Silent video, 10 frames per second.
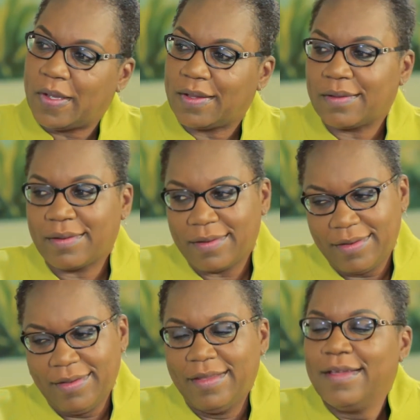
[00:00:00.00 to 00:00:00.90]
But
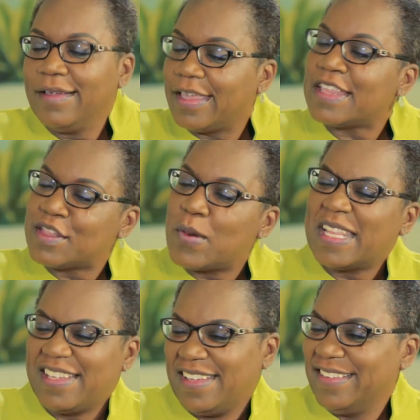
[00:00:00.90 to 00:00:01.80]
it is
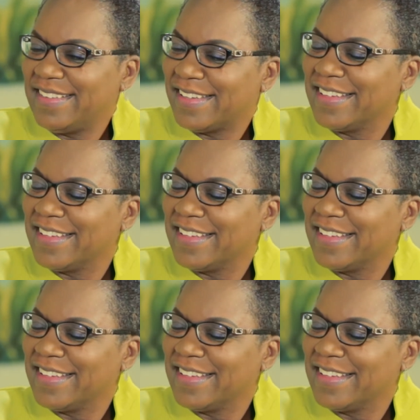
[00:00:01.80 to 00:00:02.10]
what it is.